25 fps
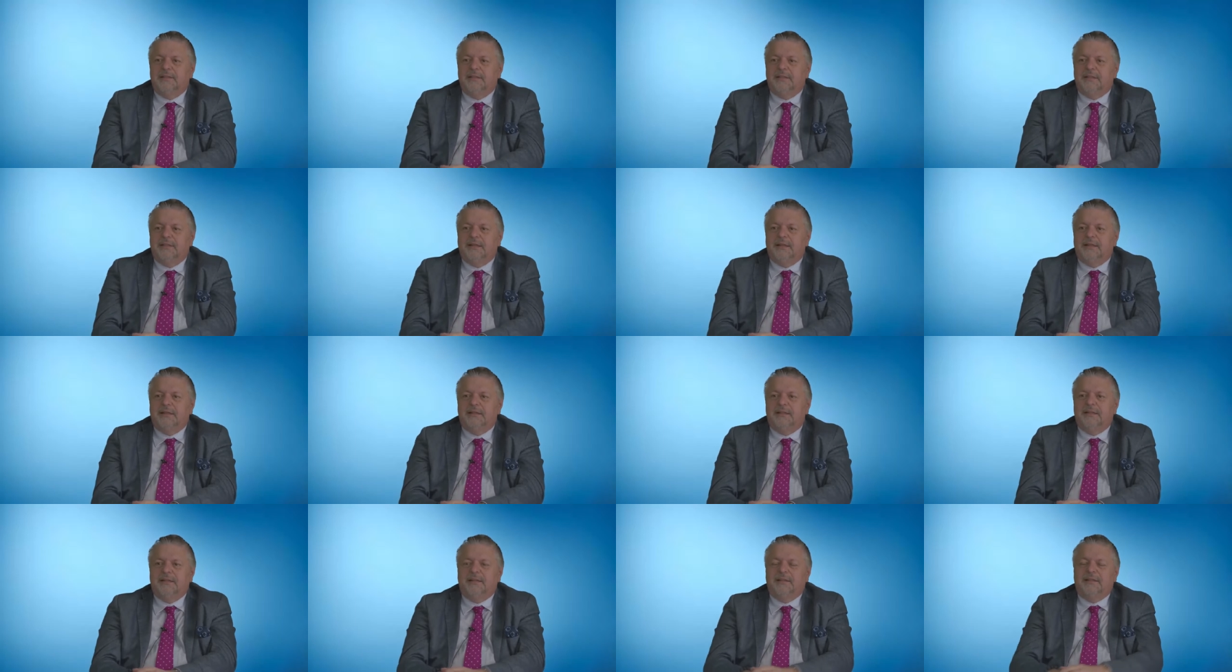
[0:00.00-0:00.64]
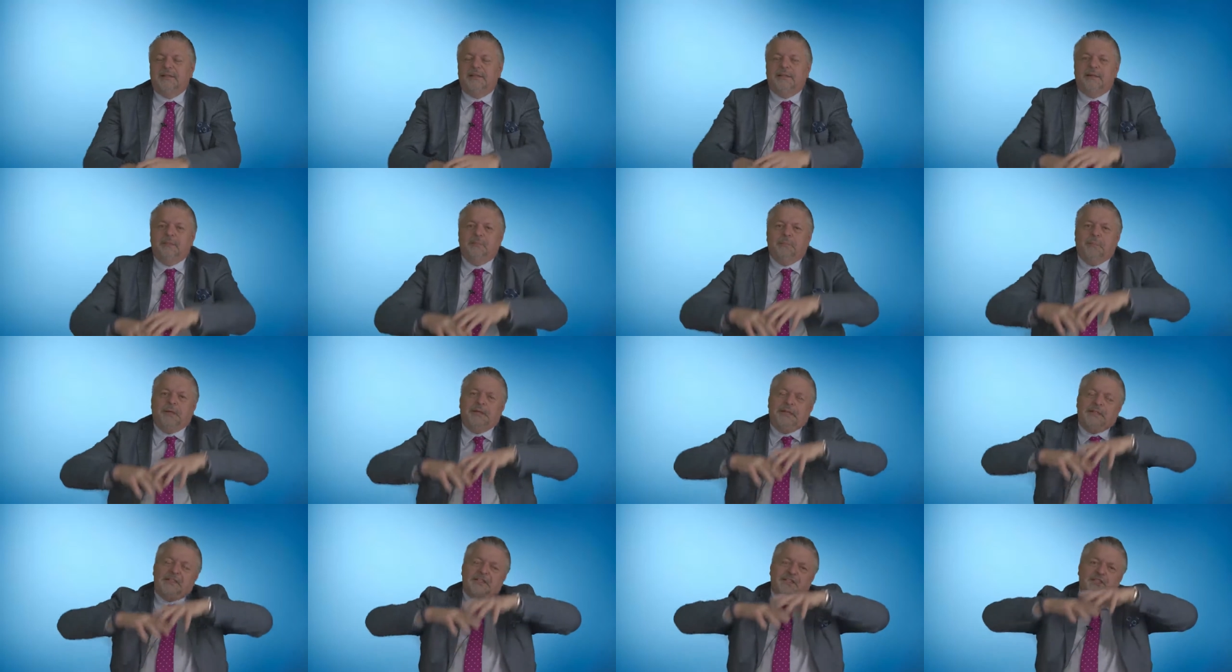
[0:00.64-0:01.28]
Yeah?
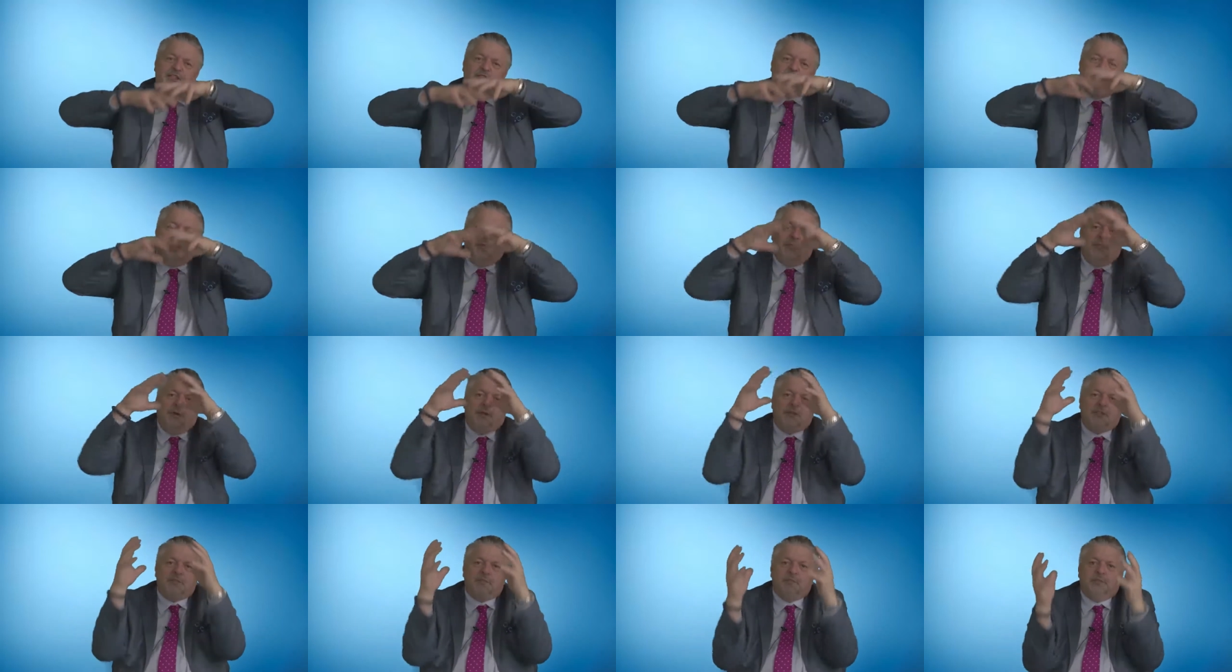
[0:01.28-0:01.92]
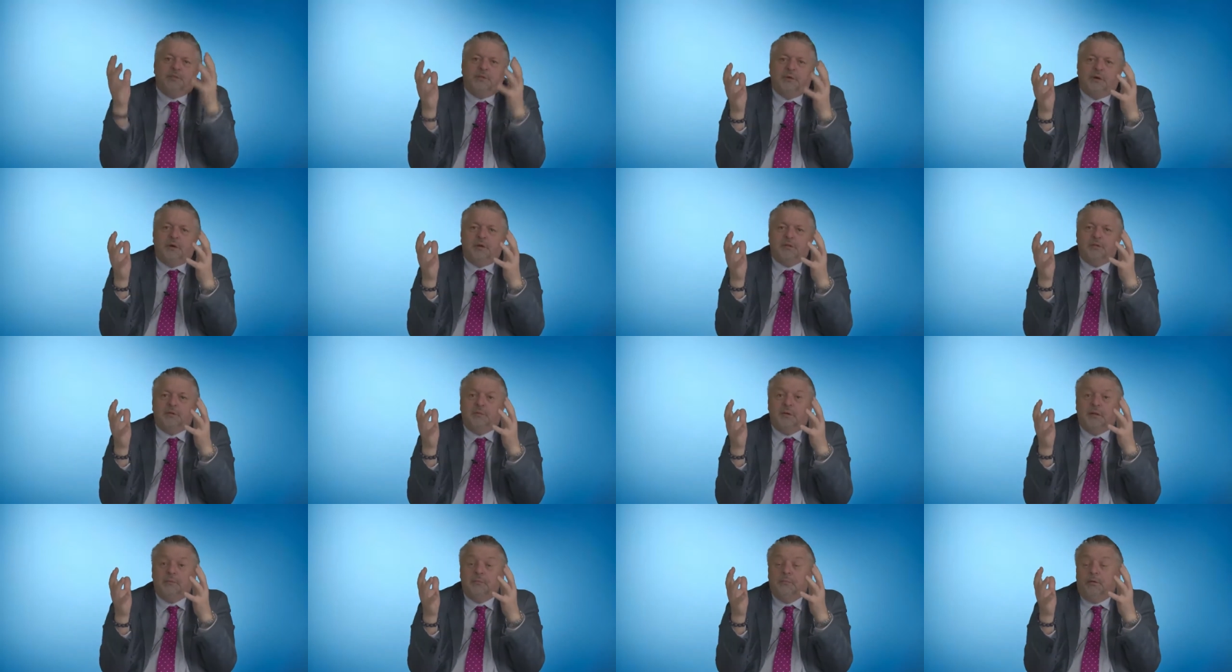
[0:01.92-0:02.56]
But it's so much
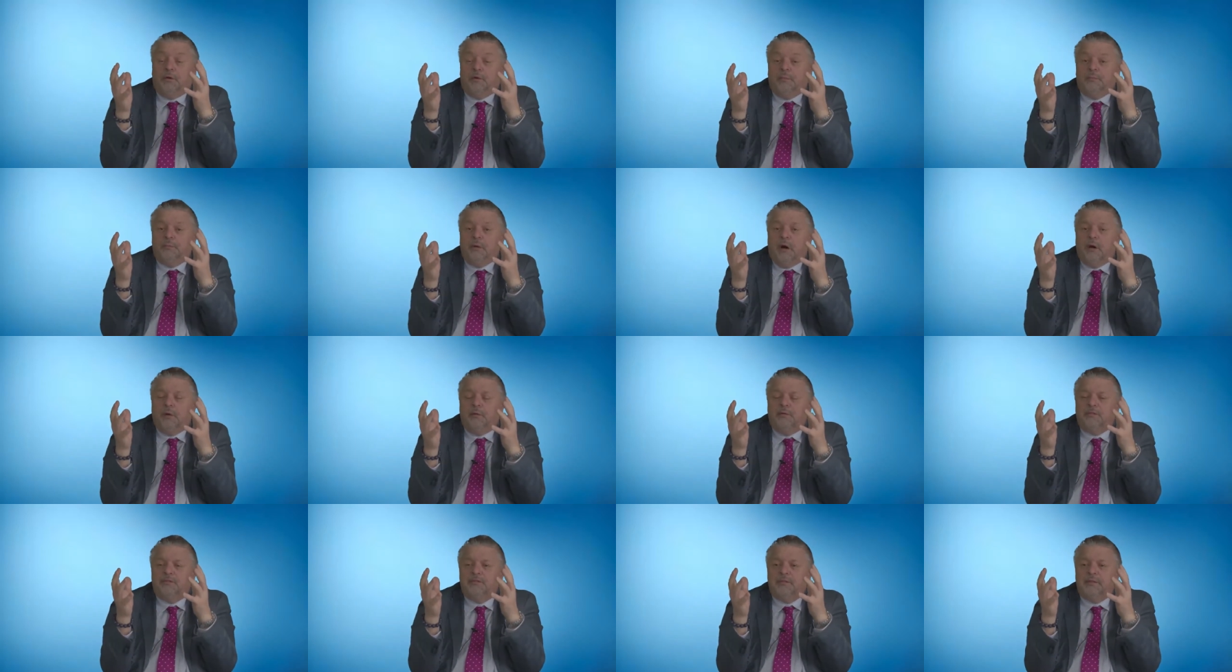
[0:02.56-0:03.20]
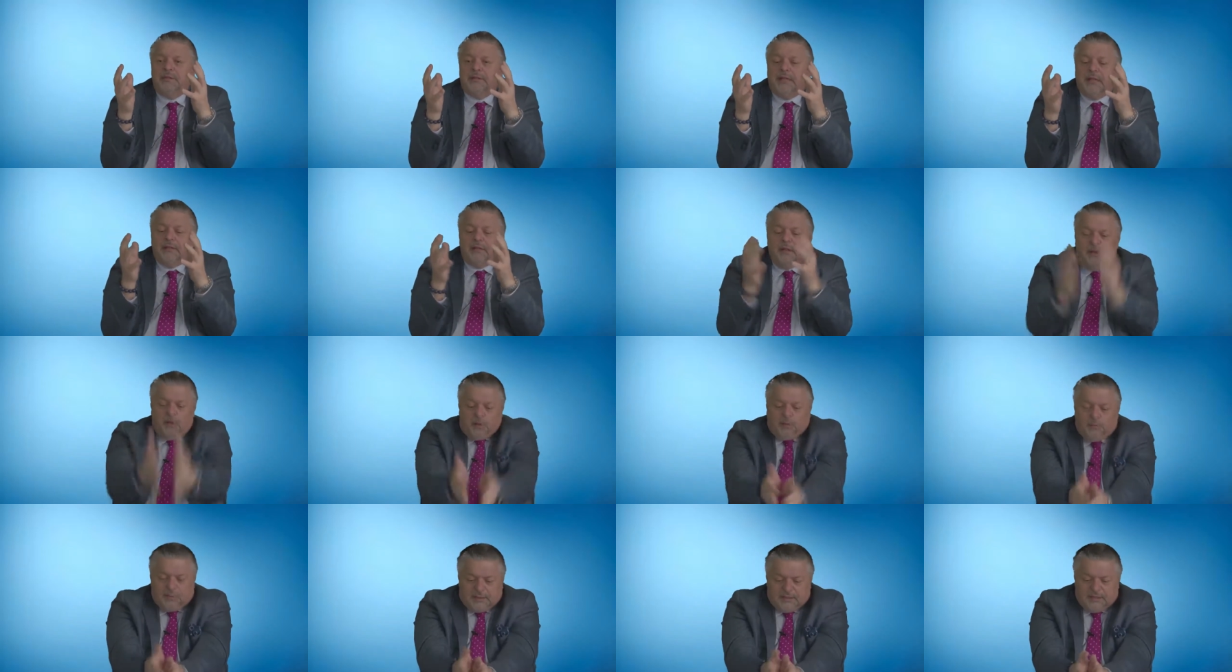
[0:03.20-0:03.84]
broader and more powerful than
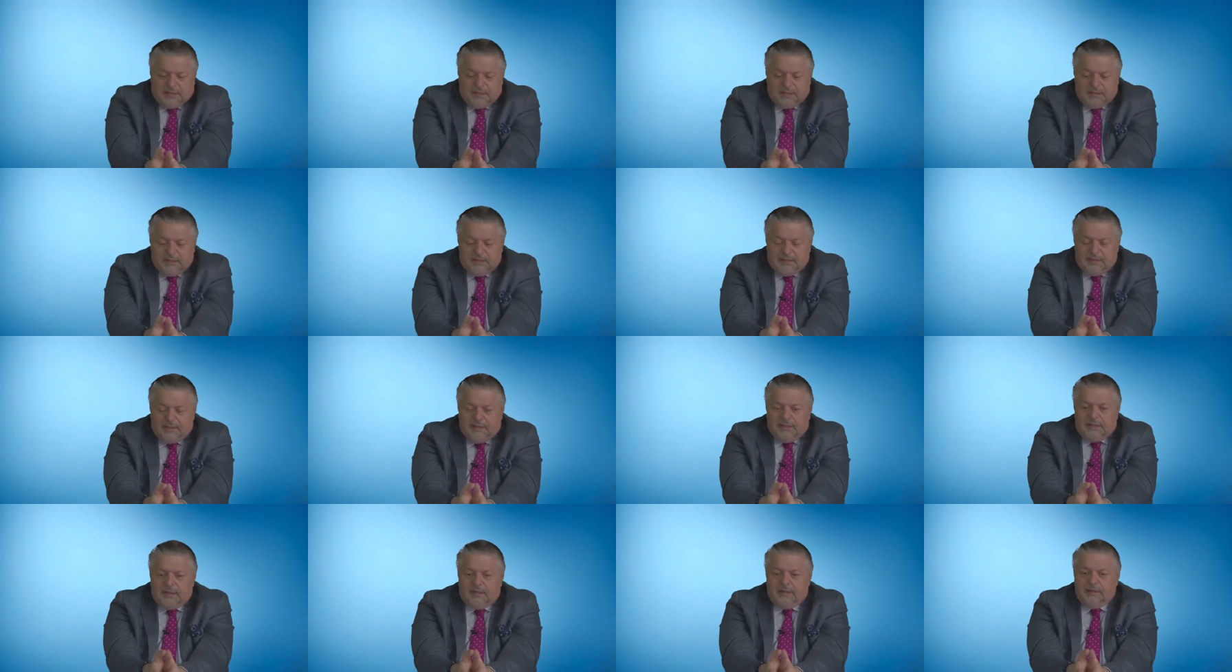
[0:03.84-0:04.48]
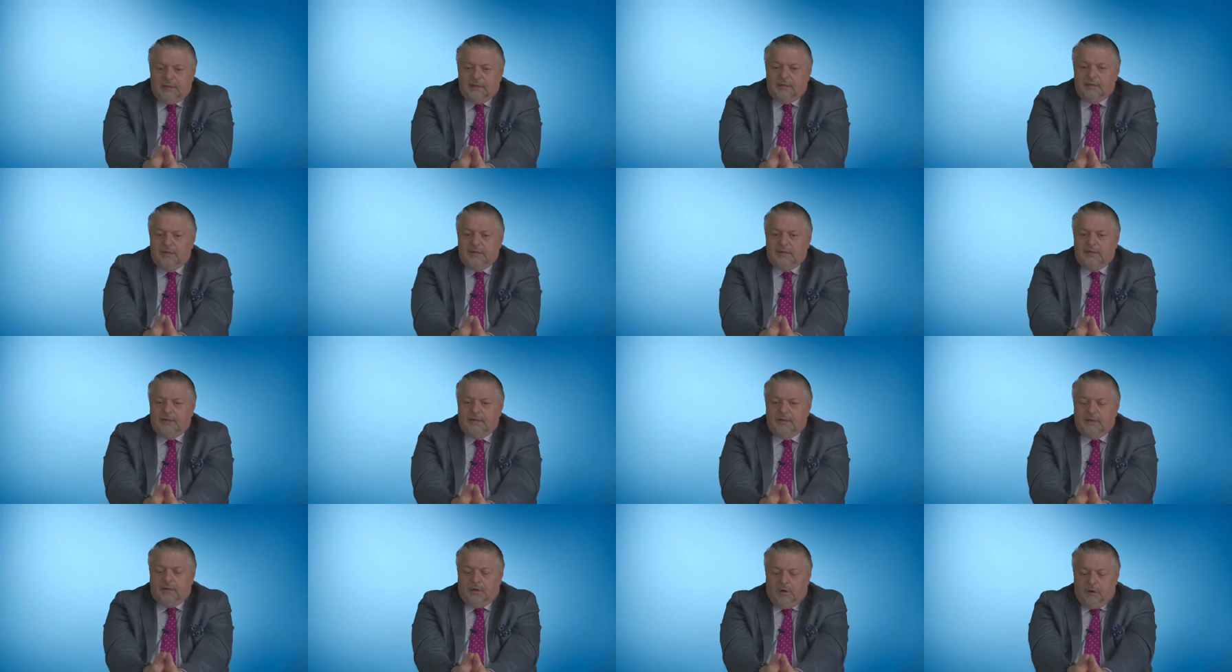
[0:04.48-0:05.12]
only,
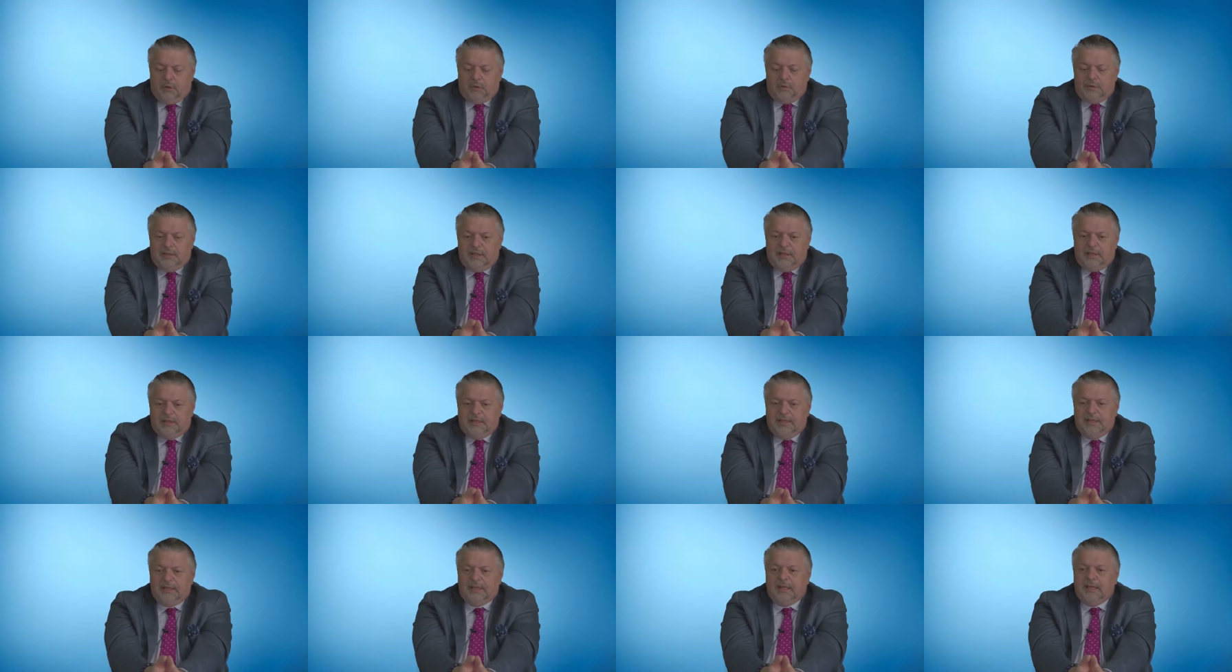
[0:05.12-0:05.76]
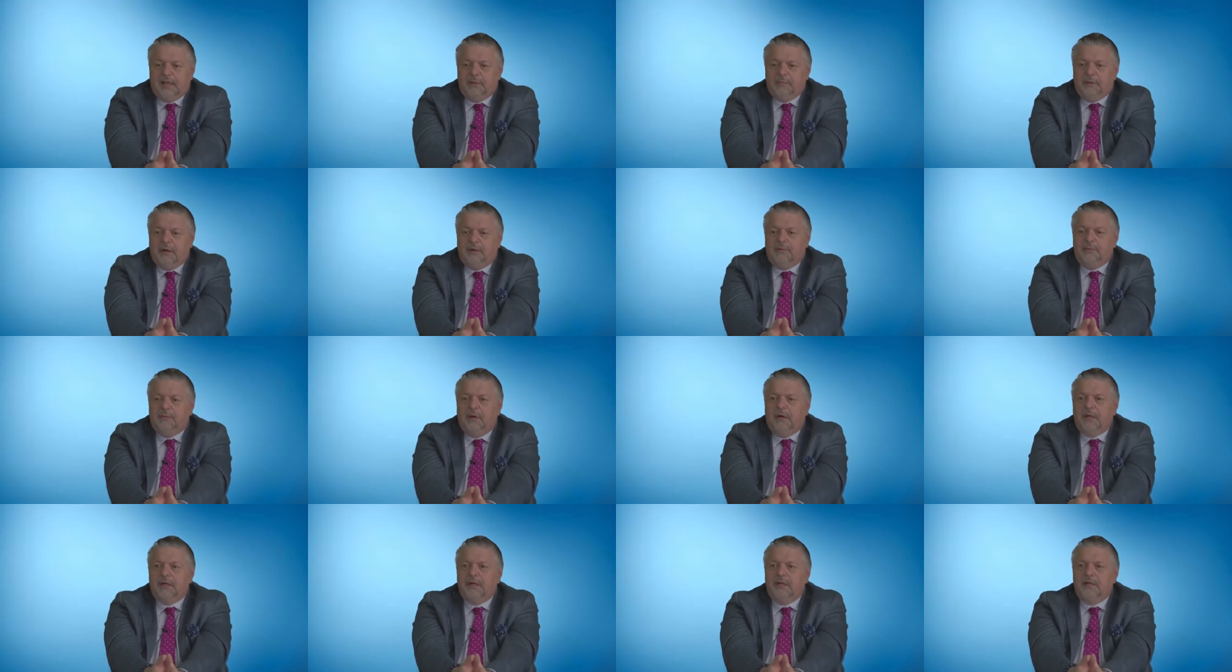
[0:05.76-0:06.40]
uh, only thinking about
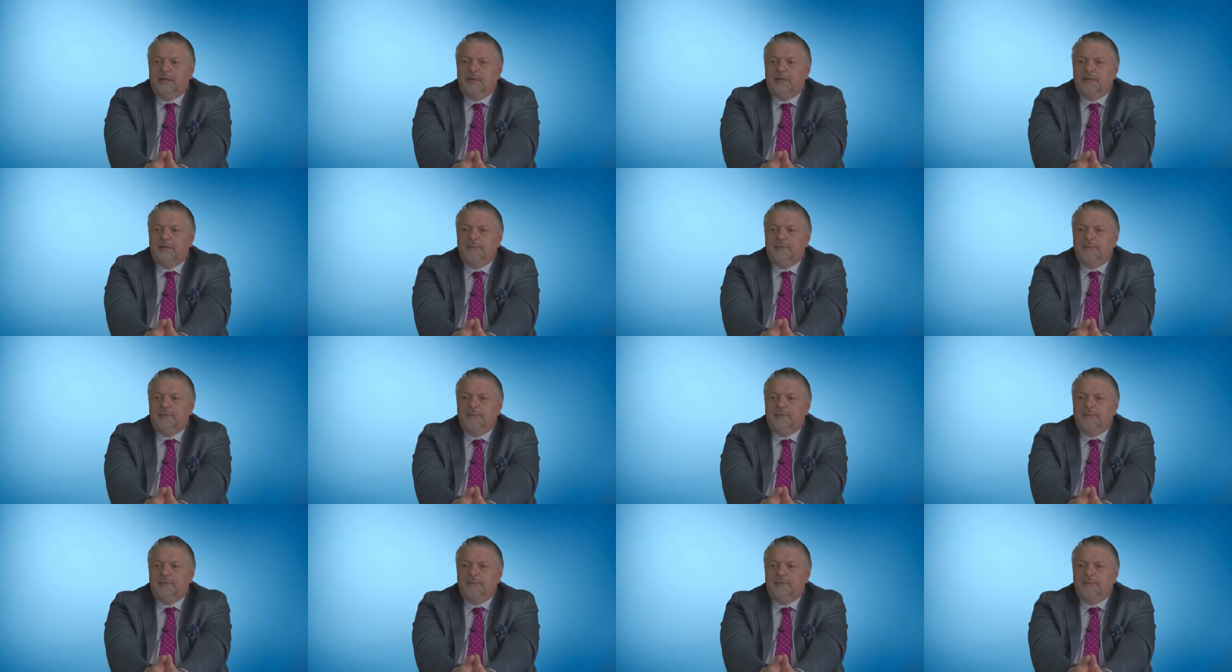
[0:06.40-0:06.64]
money.